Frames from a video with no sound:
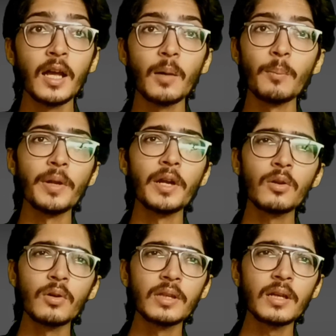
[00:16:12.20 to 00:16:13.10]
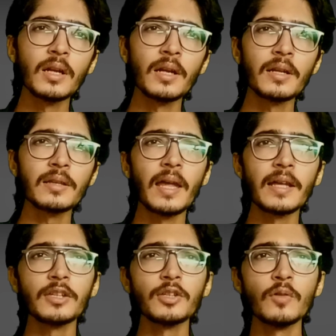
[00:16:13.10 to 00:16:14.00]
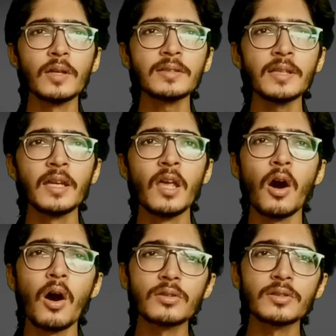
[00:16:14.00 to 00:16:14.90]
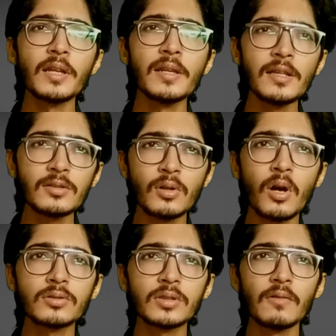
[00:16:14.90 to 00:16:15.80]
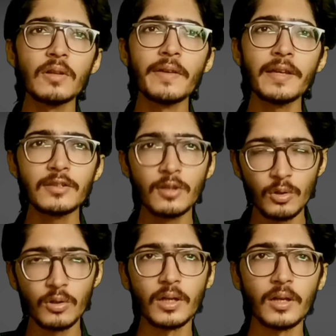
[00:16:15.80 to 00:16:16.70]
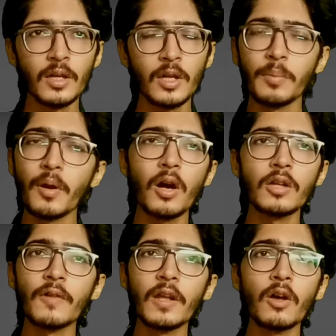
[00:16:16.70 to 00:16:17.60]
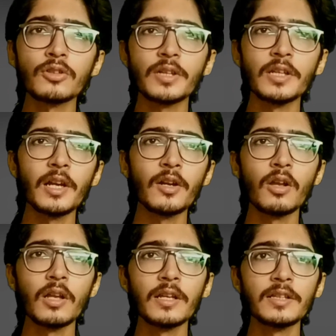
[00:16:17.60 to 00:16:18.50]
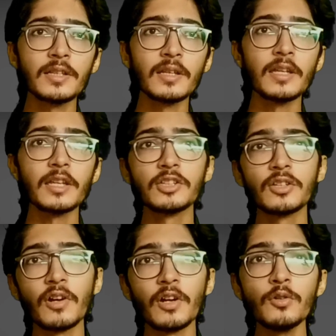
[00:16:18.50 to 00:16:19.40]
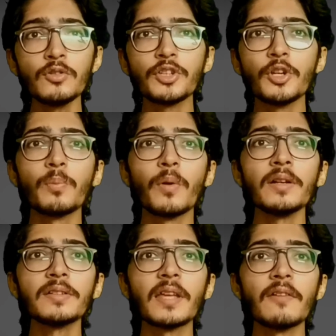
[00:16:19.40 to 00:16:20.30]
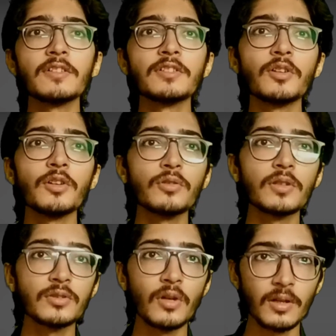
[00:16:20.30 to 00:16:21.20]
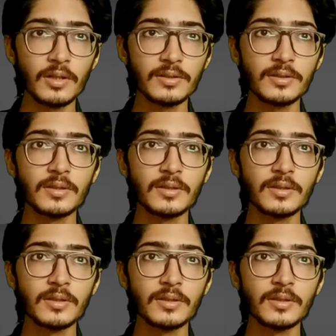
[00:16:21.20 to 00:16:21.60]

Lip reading: Compared to other countries like the USA, Australia's cost of living is lower because 1 Australian dollar is equal to 0.70 US dollars.